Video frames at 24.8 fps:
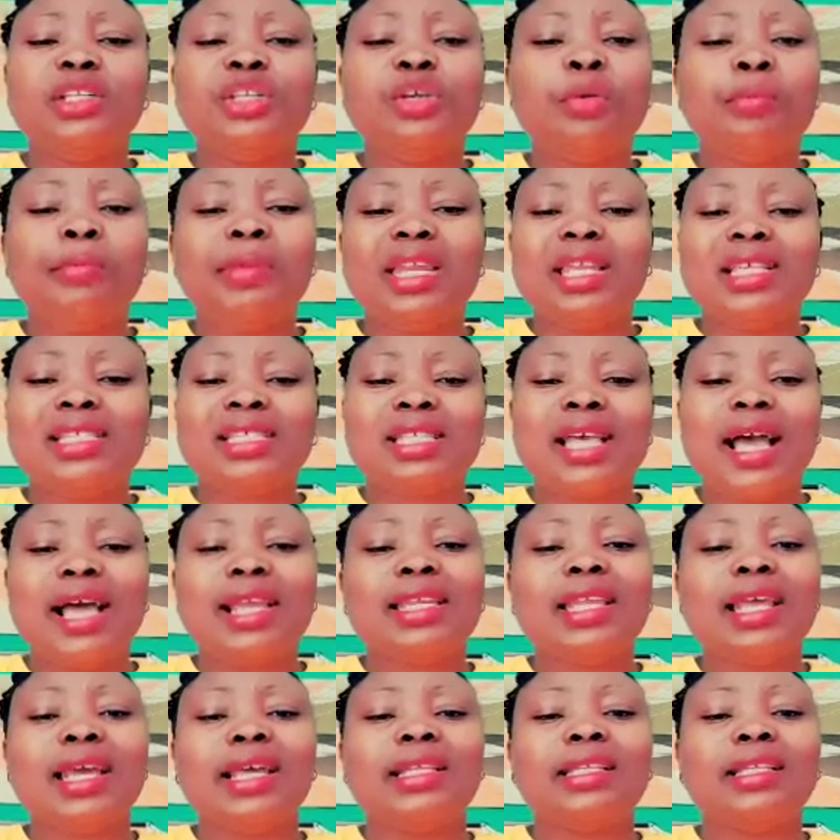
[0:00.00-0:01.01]
new minister
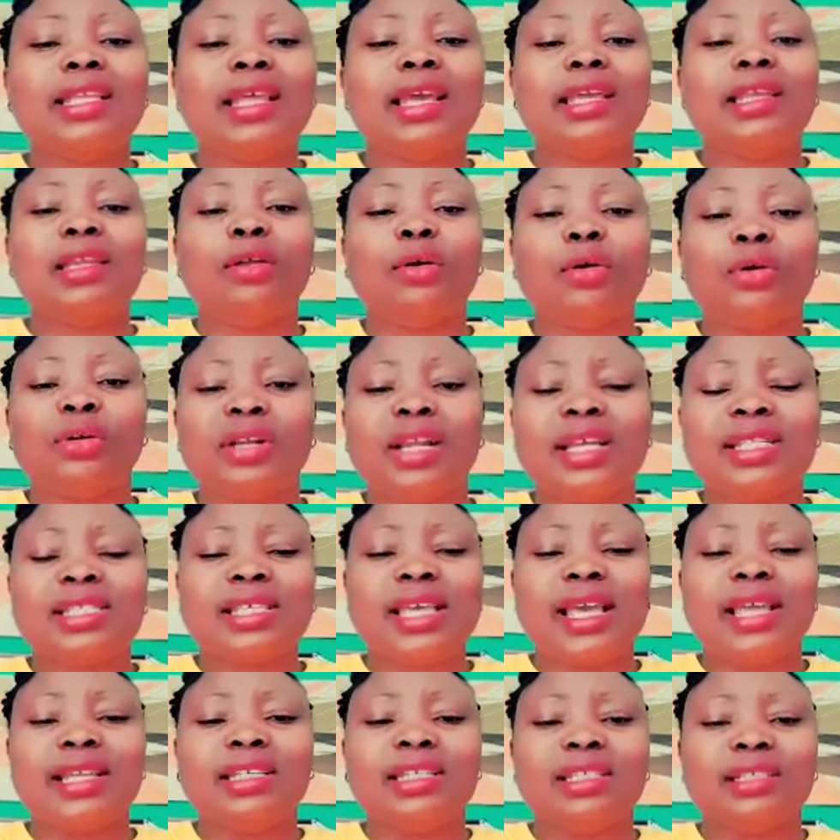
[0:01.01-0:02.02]
they
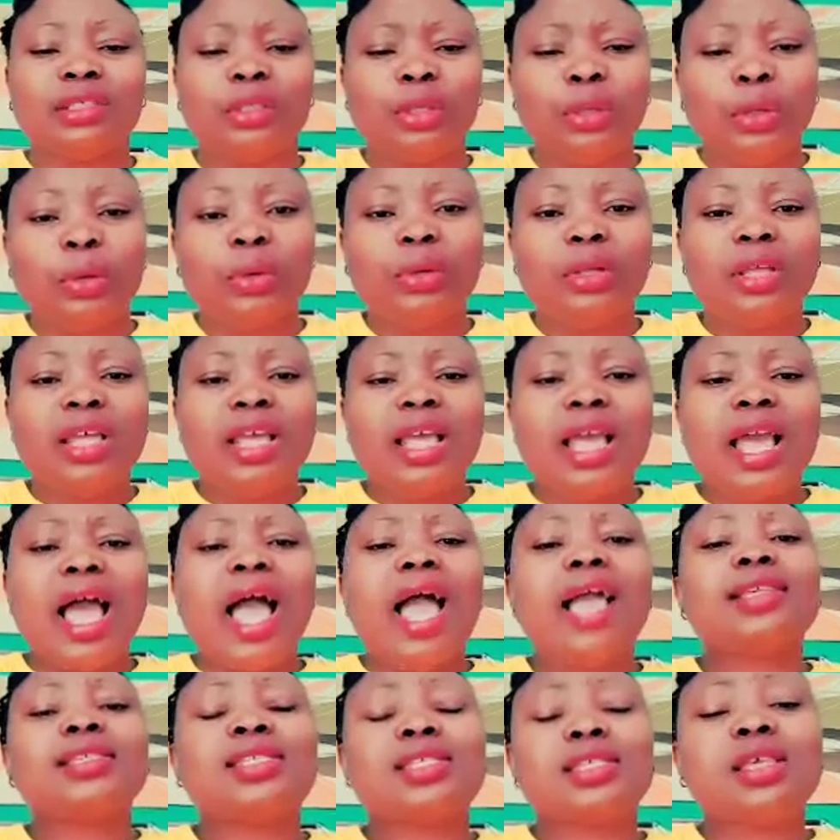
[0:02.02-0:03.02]
inaugurated.
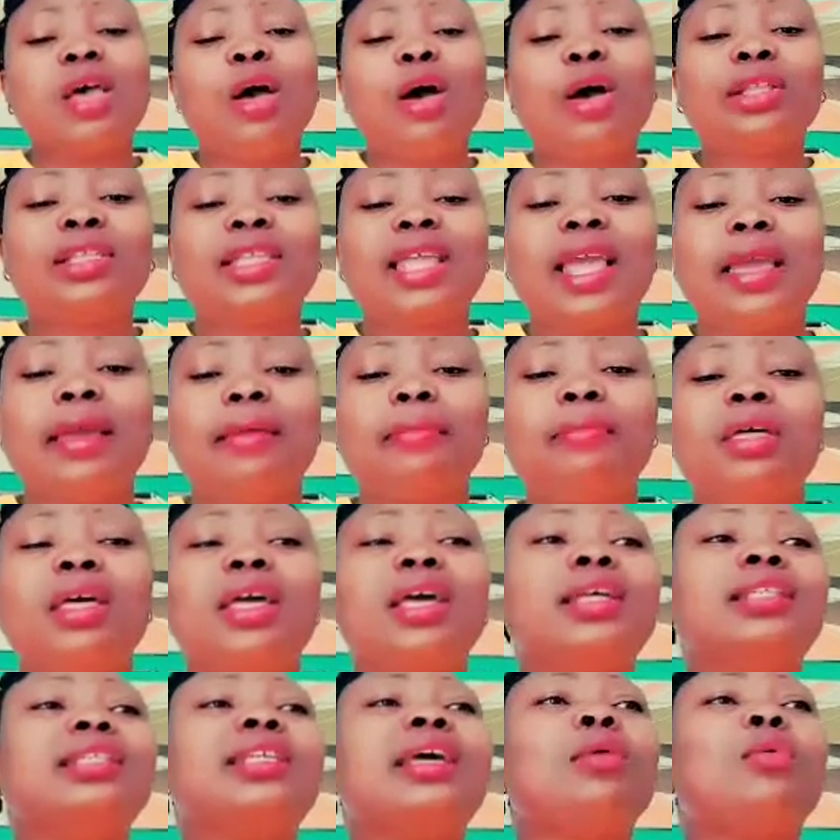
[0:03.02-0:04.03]
I saw them.
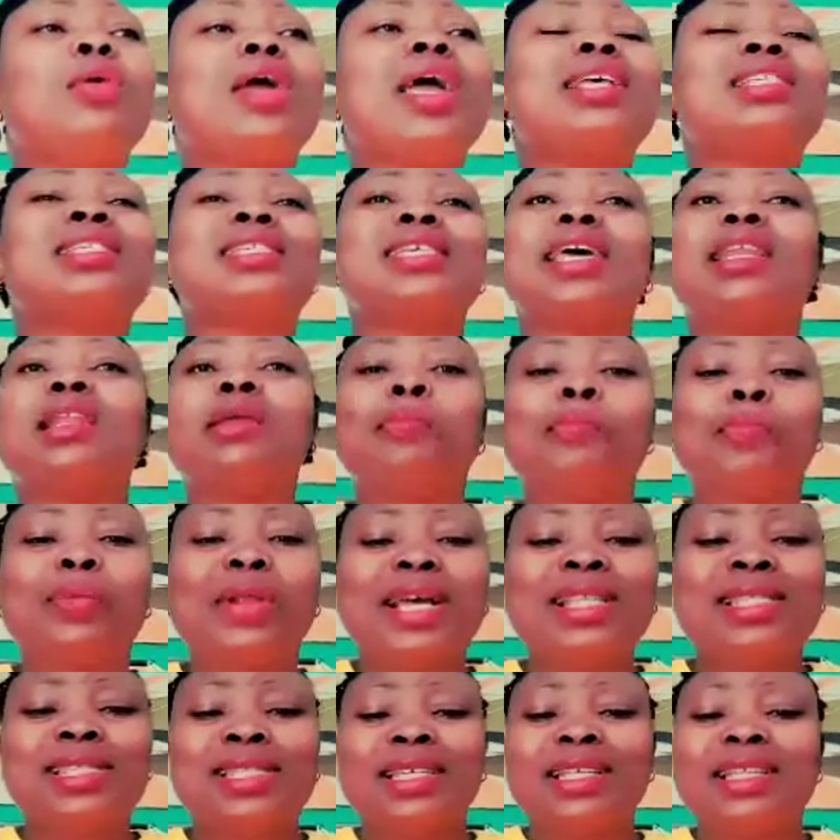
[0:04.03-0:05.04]
They were
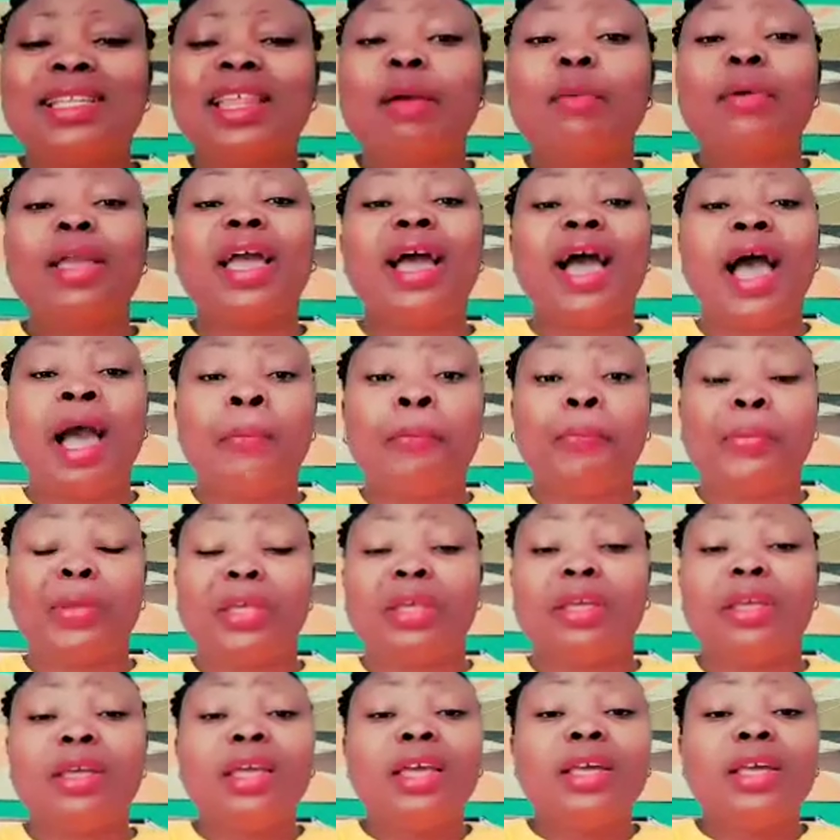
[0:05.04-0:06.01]
celebrating. They were happy.